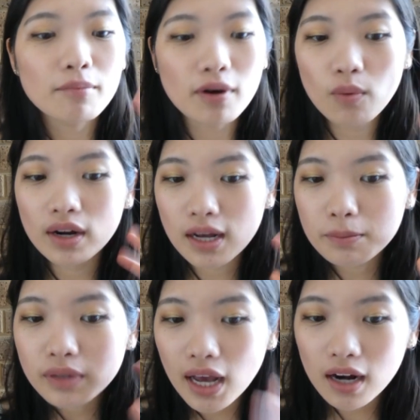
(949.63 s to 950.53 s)
But when I
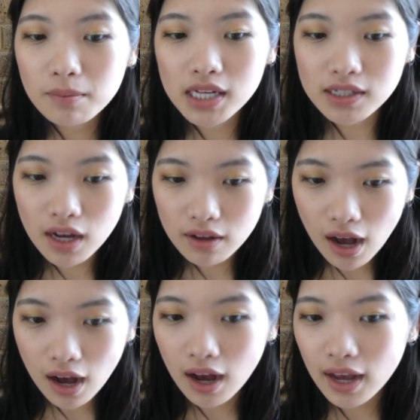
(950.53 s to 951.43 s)
applied on my
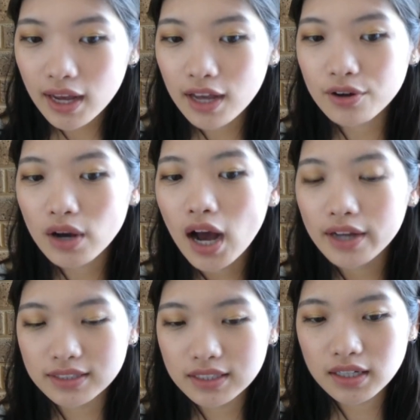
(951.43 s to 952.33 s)
eye and
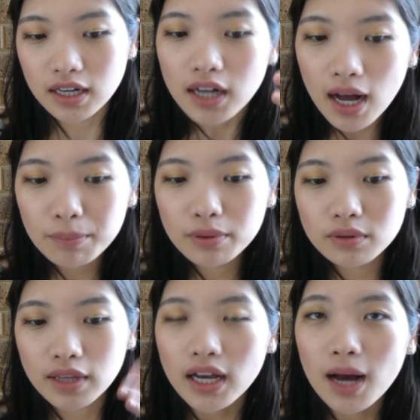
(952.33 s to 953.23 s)
I did a couple like